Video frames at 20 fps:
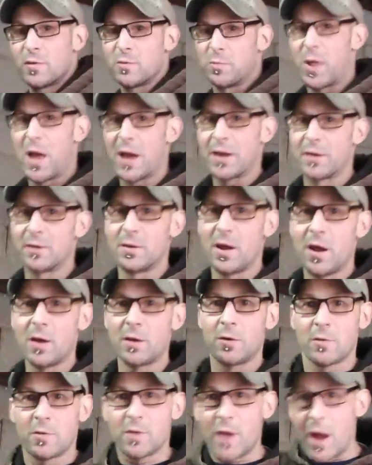Black &
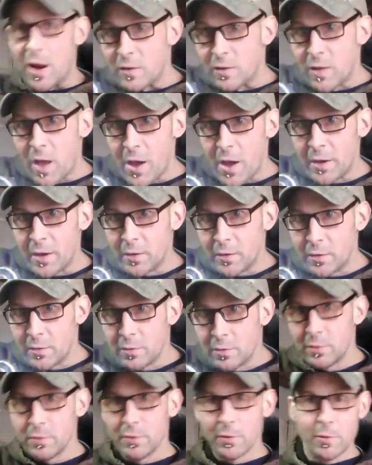Decker. It's got a light.
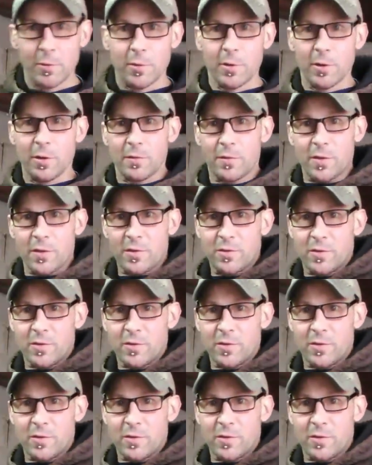This